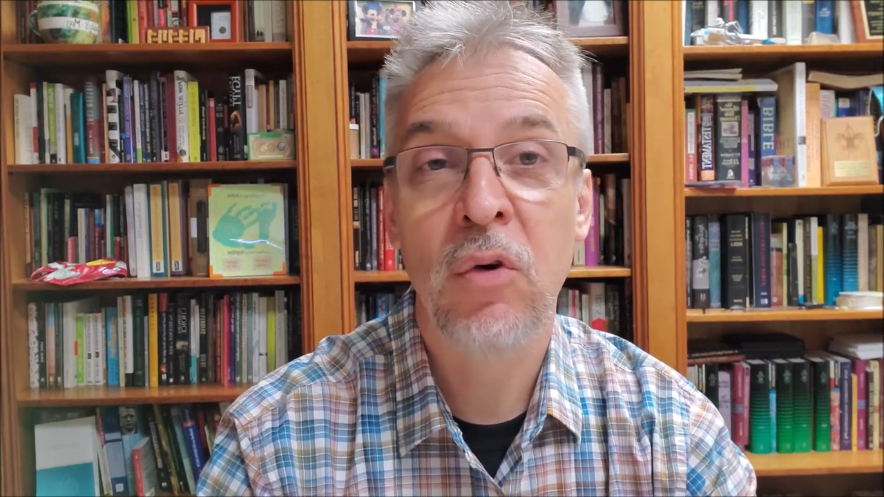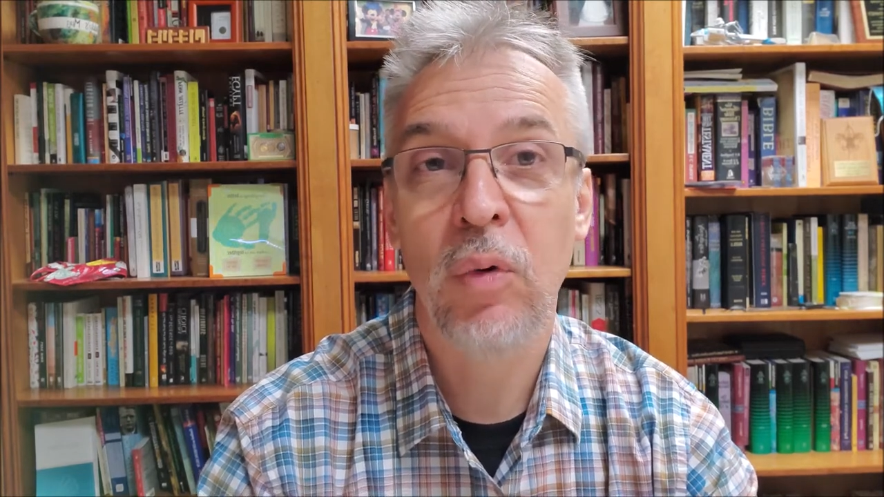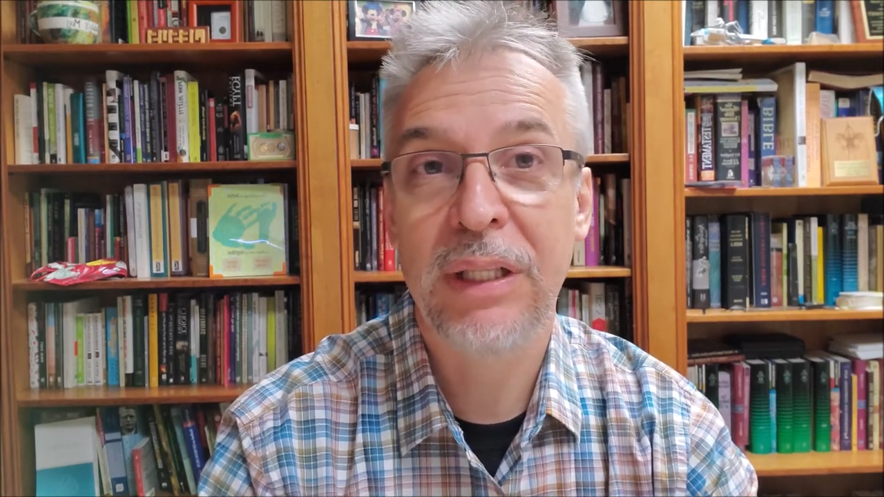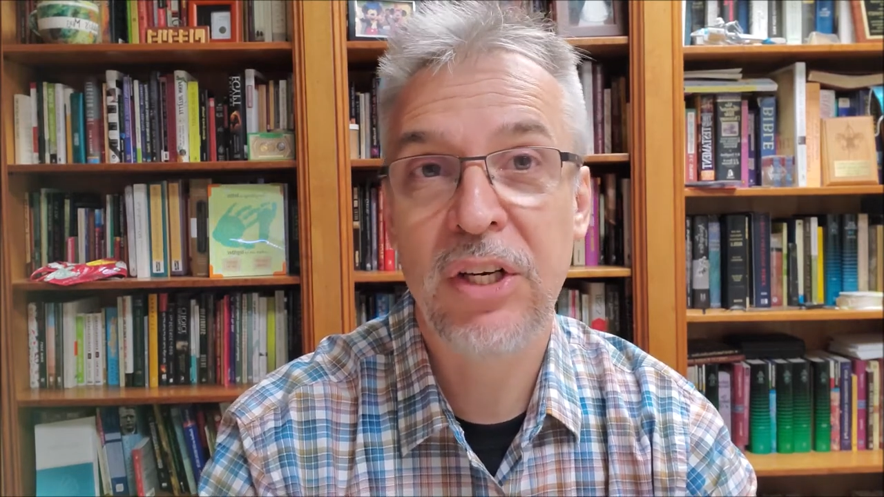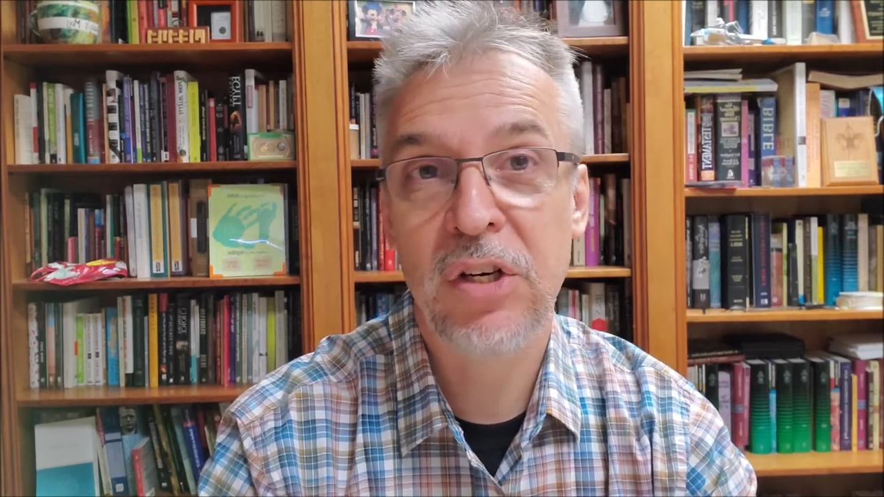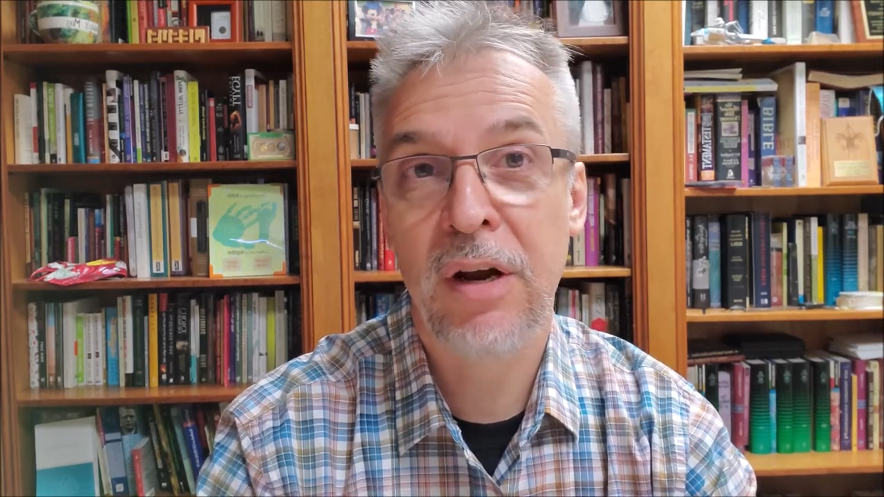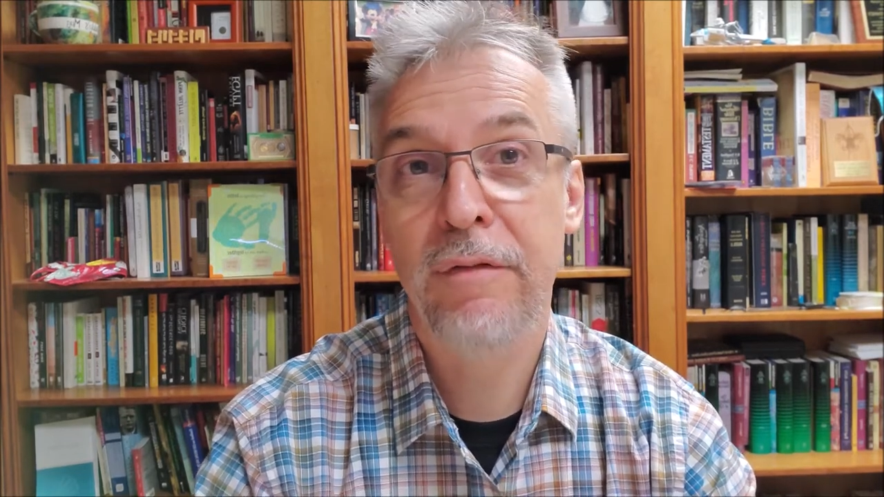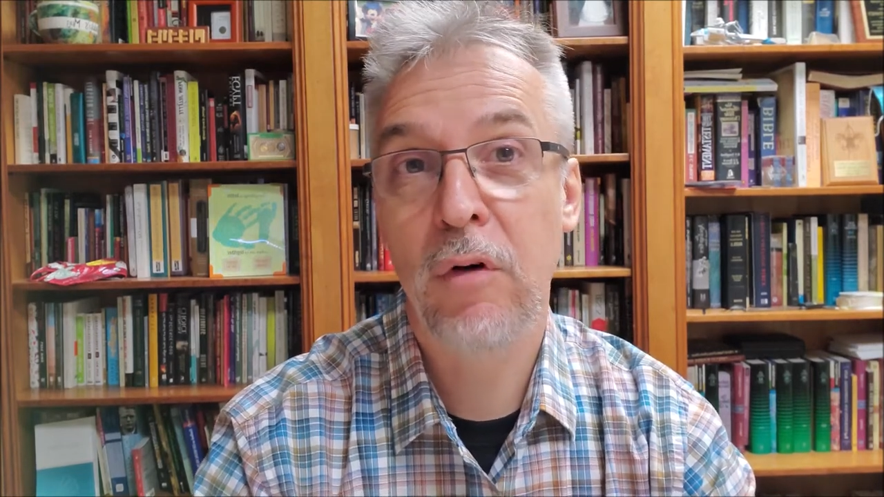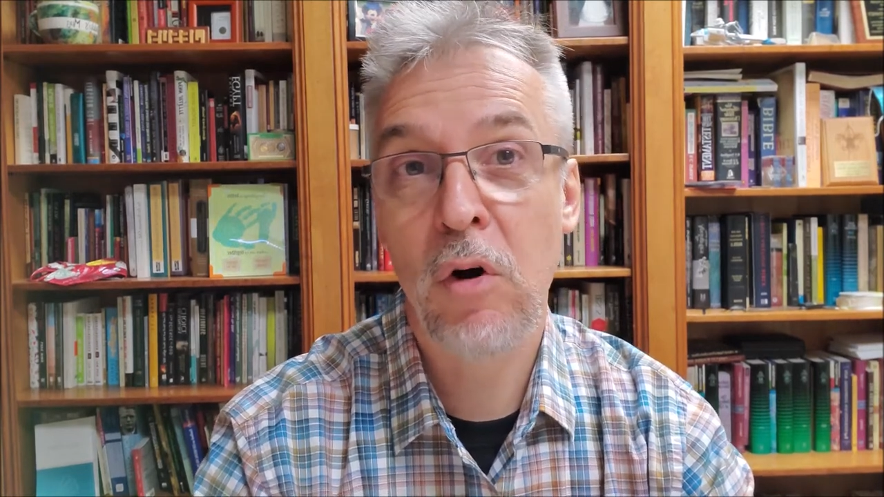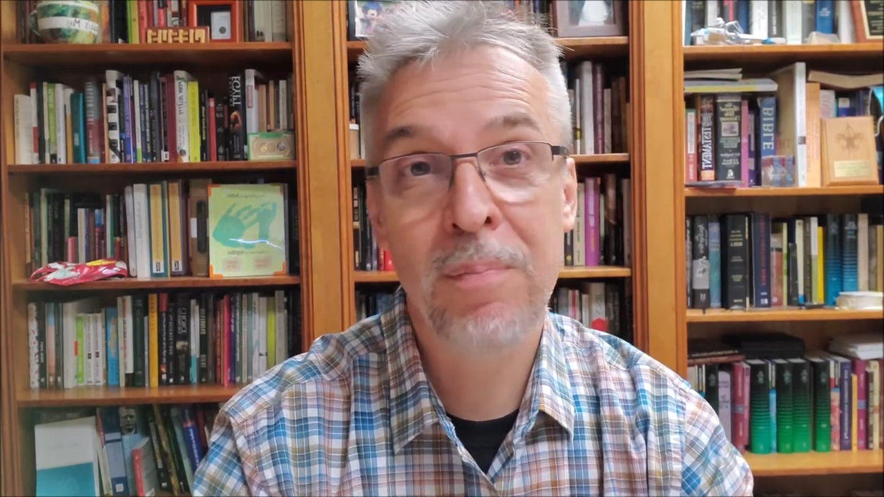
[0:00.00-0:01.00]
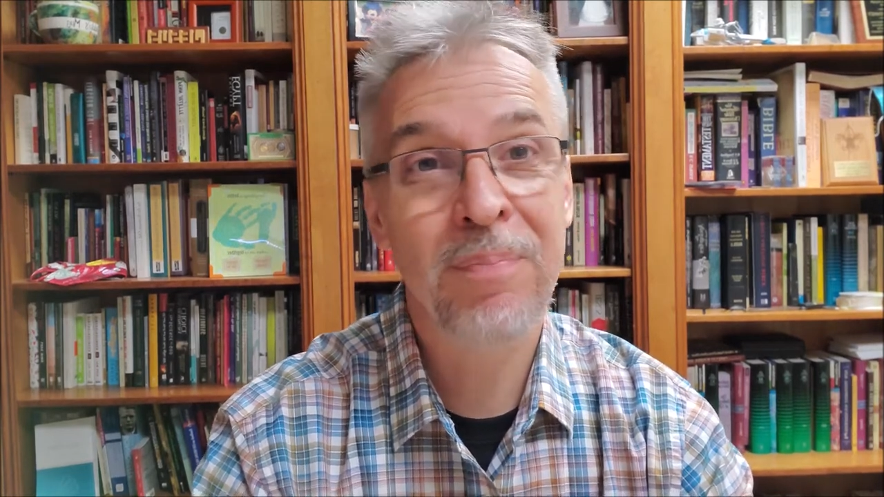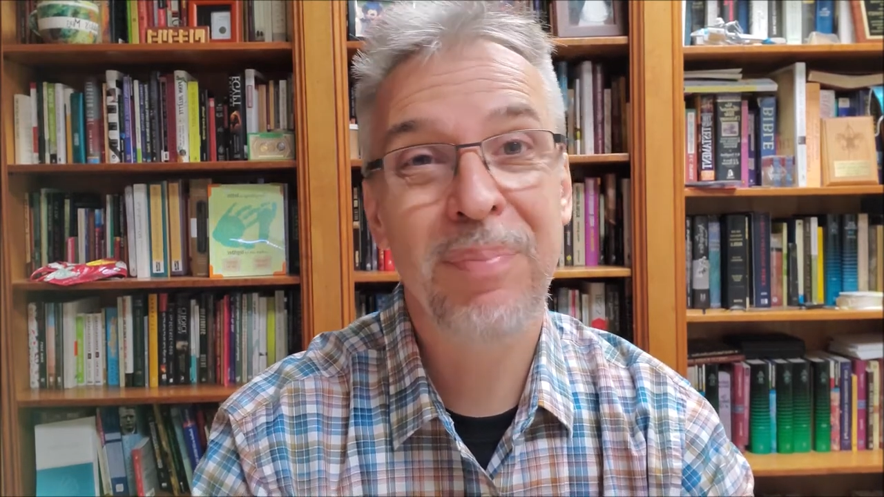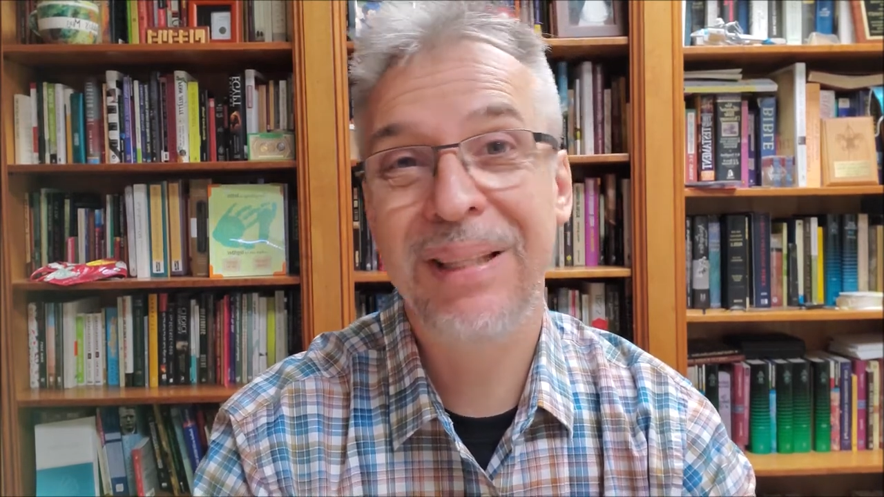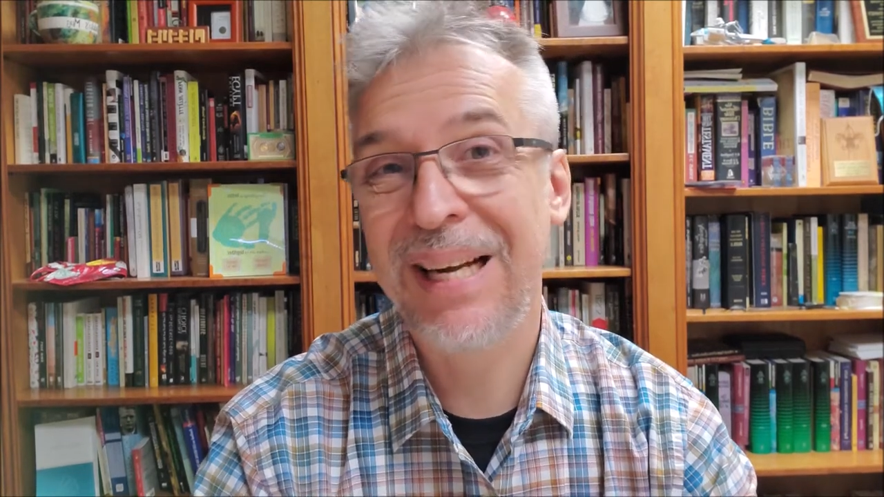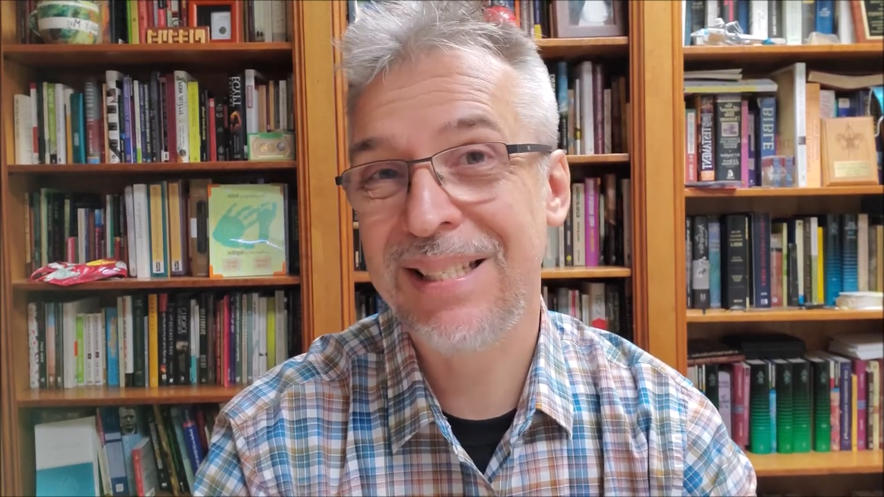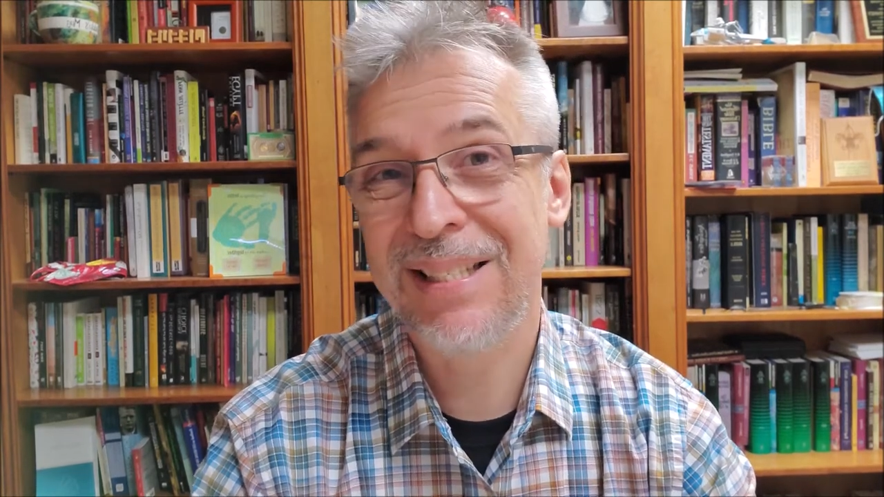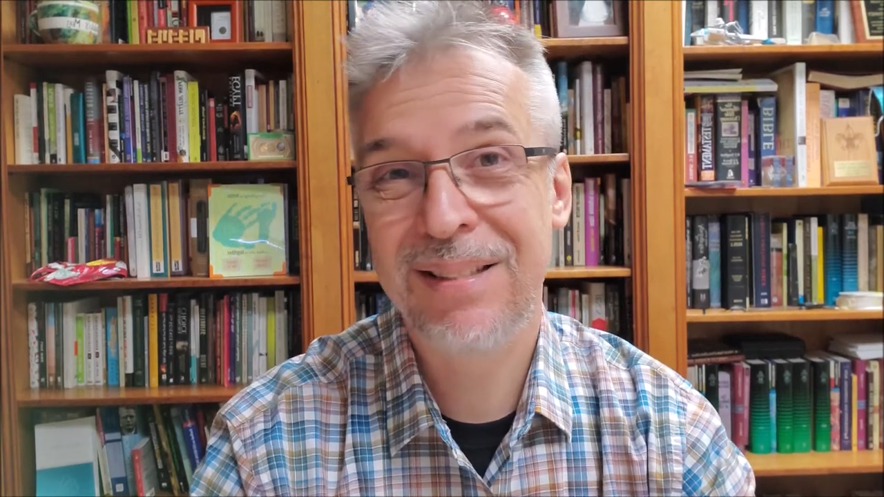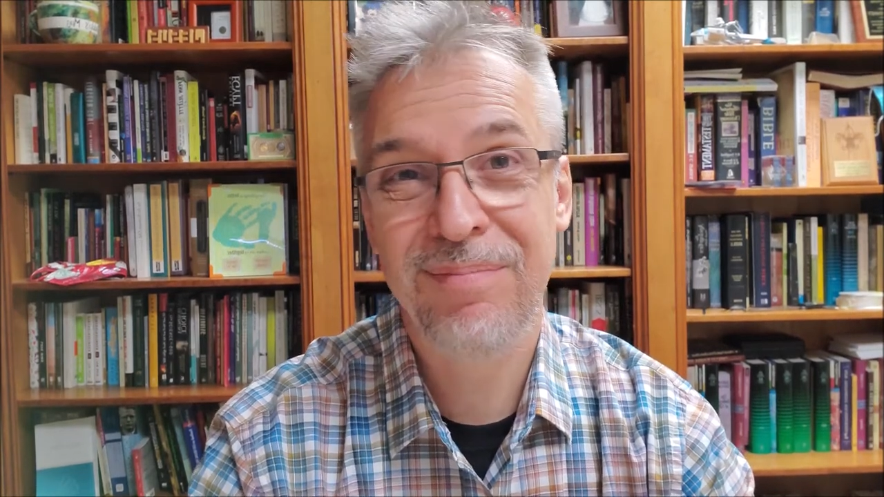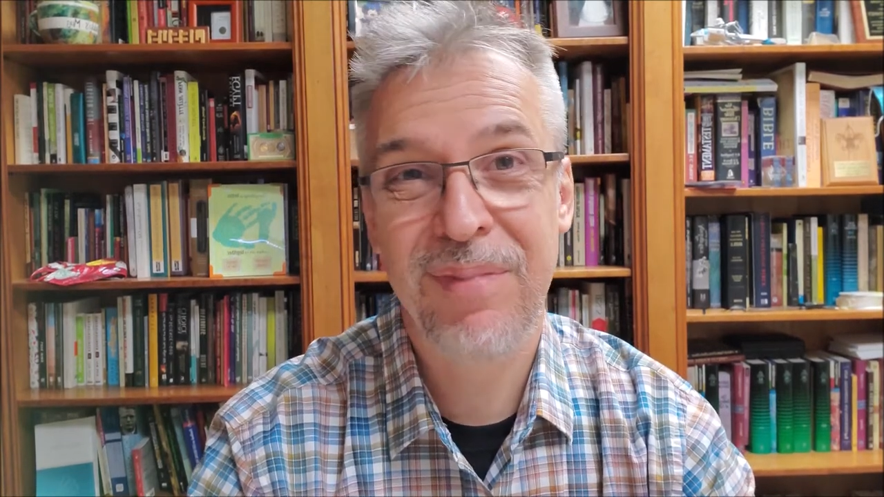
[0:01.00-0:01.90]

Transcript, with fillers: religion of Rome, but that's